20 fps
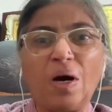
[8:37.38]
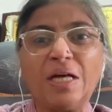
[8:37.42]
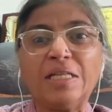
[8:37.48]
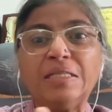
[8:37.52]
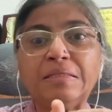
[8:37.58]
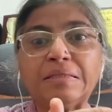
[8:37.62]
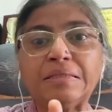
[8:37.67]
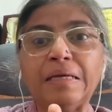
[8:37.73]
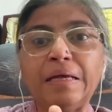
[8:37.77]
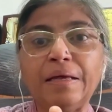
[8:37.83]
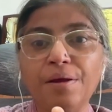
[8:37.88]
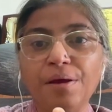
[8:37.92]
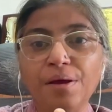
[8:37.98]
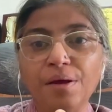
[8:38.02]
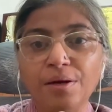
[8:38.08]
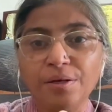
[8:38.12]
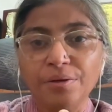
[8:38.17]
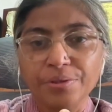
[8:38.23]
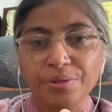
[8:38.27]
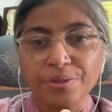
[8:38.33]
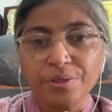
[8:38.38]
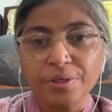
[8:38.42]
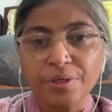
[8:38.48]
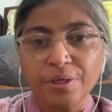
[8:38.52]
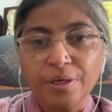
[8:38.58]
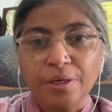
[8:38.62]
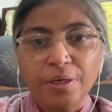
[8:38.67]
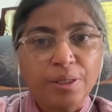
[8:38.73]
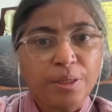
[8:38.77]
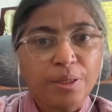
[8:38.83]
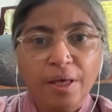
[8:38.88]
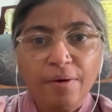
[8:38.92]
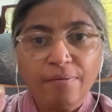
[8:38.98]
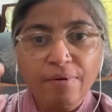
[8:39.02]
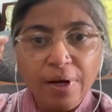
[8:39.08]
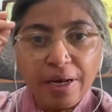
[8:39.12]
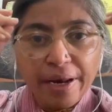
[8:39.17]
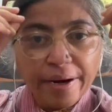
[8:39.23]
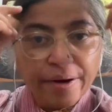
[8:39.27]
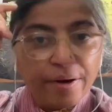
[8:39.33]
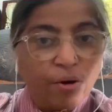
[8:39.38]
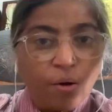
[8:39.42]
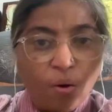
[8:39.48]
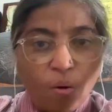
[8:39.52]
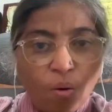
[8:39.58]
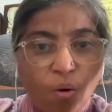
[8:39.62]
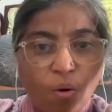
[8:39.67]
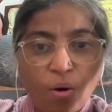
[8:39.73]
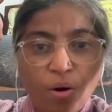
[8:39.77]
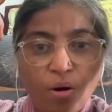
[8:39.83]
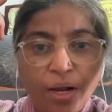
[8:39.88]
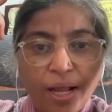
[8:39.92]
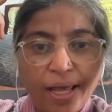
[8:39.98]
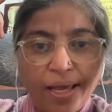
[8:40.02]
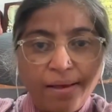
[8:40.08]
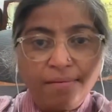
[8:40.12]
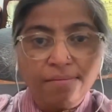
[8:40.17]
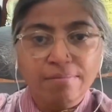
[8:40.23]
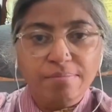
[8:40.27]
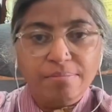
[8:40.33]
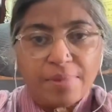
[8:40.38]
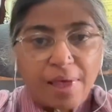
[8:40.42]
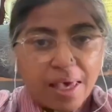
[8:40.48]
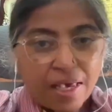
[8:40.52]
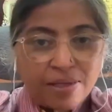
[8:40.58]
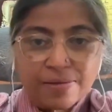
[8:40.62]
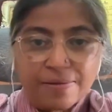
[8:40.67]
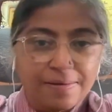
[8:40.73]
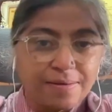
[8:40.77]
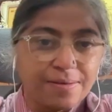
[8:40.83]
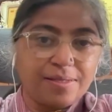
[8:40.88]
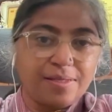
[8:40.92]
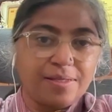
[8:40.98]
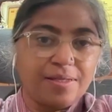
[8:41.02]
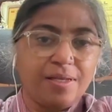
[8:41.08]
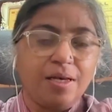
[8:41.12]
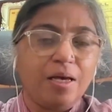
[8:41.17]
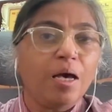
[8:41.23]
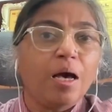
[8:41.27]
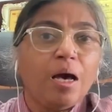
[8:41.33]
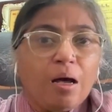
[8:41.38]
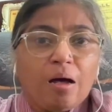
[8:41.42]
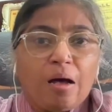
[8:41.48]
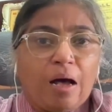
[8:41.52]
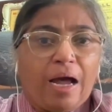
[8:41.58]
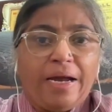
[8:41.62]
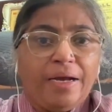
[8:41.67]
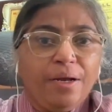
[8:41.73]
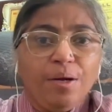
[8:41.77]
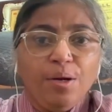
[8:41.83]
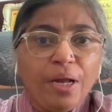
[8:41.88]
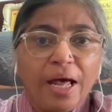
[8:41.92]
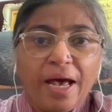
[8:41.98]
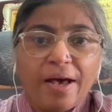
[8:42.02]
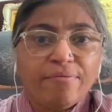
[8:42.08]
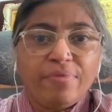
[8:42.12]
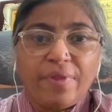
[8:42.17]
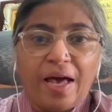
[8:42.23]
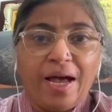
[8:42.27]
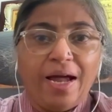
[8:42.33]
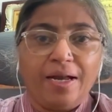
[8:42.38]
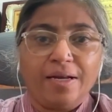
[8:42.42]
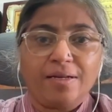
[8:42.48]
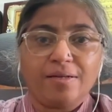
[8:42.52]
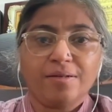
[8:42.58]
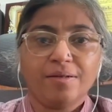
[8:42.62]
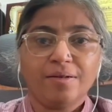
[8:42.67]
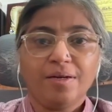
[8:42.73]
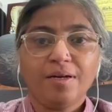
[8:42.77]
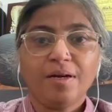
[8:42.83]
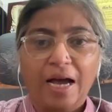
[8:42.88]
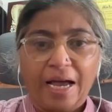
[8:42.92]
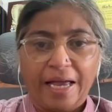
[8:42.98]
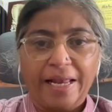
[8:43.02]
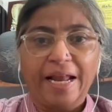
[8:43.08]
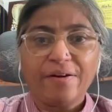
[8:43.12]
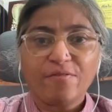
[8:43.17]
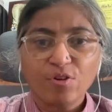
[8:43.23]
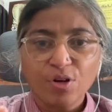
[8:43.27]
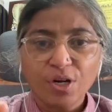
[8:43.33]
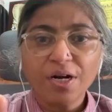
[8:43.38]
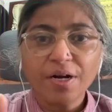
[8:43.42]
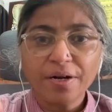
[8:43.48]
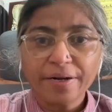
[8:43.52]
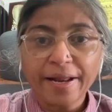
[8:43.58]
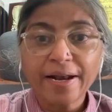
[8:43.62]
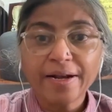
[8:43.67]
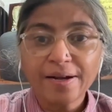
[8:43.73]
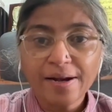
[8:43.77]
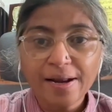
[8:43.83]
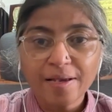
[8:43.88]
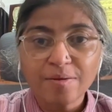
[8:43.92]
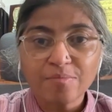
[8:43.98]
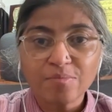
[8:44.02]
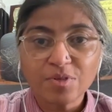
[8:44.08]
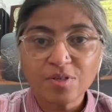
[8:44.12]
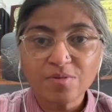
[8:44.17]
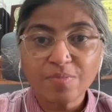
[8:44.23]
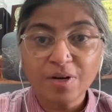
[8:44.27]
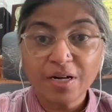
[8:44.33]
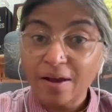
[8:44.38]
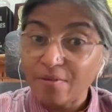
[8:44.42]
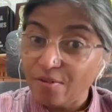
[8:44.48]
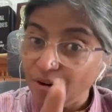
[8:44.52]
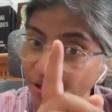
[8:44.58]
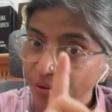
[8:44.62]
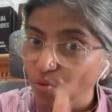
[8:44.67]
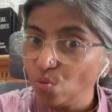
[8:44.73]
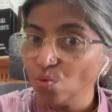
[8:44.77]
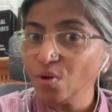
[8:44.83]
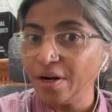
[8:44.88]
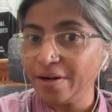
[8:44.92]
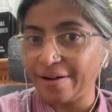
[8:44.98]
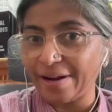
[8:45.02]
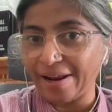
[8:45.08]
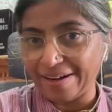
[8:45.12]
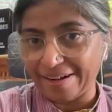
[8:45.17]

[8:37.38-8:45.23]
once they read it, they will get it all like this. I didn't have that. I'll have to read it 10 times, but I will do that